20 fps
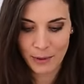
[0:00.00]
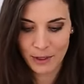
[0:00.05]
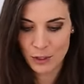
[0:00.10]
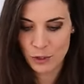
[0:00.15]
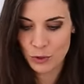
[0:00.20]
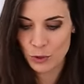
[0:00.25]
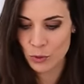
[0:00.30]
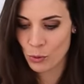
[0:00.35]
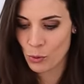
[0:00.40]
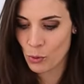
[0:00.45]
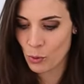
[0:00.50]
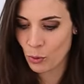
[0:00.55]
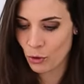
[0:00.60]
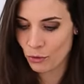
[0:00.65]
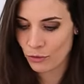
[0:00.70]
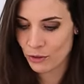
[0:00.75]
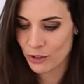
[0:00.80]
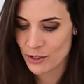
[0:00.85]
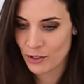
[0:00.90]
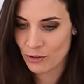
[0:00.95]
I saw all
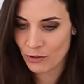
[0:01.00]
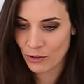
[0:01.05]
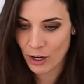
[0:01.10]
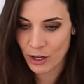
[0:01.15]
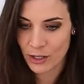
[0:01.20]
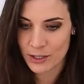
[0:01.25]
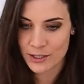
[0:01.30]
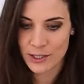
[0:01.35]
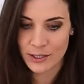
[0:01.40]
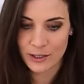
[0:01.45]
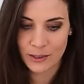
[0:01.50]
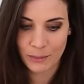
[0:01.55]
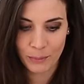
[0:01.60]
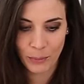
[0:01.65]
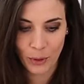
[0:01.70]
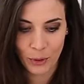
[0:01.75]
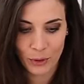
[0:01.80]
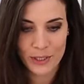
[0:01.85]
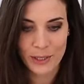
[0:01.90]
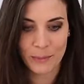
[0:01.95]
of this grass at the
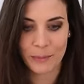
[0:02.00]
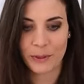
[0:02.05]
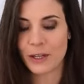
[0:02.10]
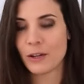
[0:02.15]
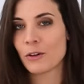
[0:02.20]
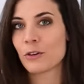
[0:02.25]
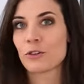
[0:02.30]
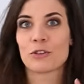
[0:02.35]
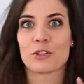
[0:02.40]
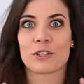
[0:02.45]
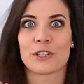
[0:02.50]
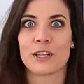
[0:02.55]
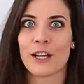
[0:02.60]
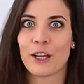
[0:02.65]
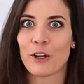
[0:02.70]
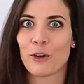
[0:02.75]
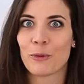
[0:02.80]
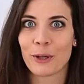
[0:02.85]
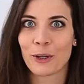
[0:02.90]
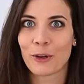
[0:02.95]
bottom and I was just like,
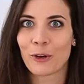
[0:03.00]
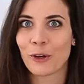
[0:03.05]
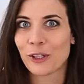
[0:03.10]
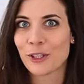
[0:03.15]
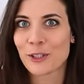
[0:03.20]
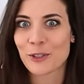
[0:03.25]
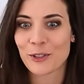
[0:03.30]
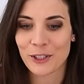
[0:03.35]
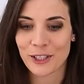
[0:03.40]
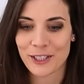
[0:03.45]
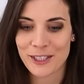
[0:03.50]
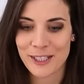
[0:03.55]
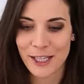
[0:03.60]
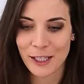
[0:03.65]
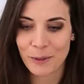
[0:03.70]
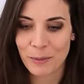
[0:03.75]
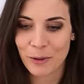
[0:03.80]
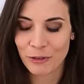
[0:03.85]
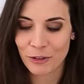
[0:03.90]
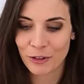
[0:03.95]
oh my god, it's gonna
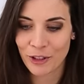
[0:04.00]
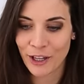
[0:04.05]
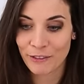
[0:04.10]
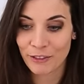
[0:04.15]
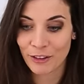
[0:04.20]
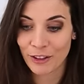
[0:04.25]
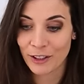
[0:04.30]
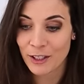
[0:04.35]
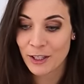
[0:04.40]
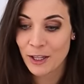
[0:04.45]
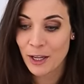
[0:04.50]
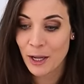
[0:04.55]
take me forever.